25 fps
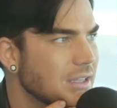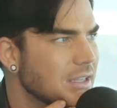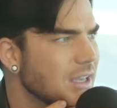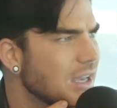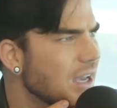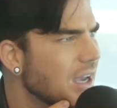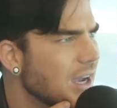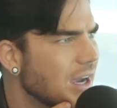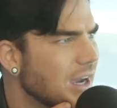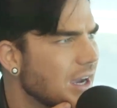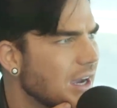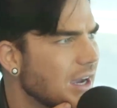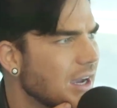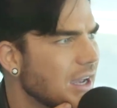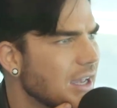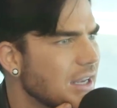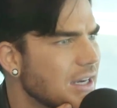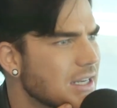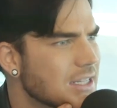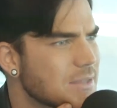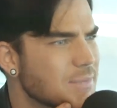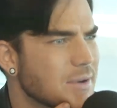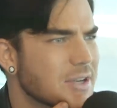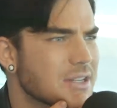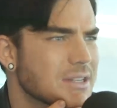yeah,
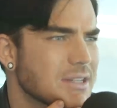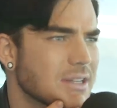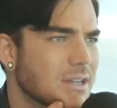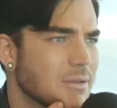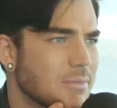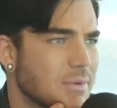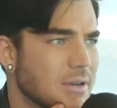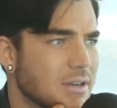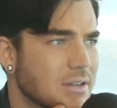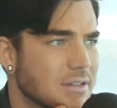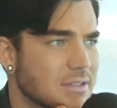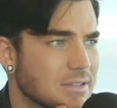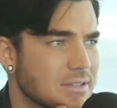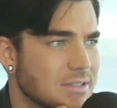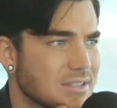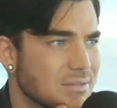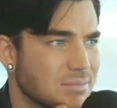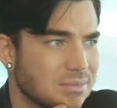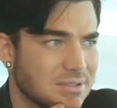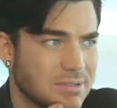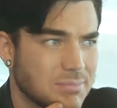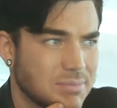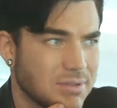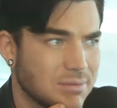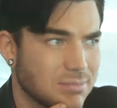and especially compared to some
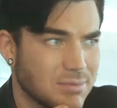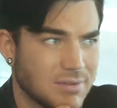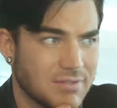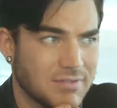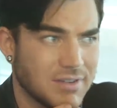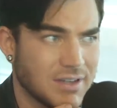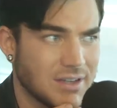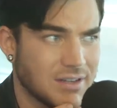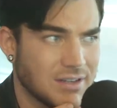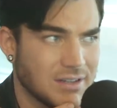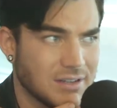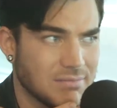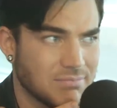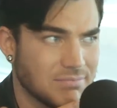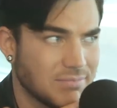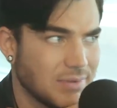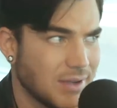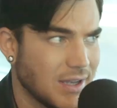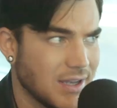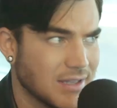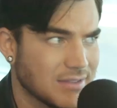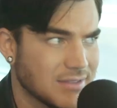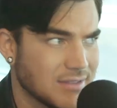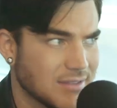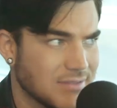of the people we've had in the
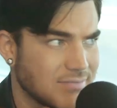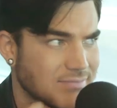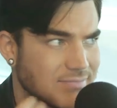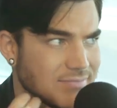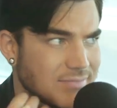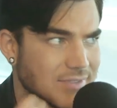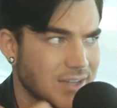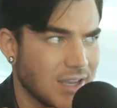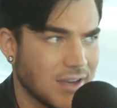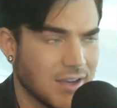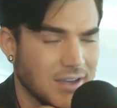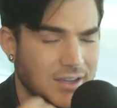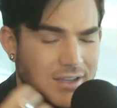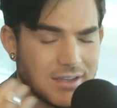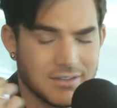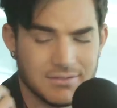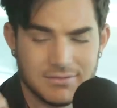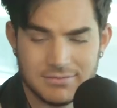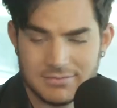past decade.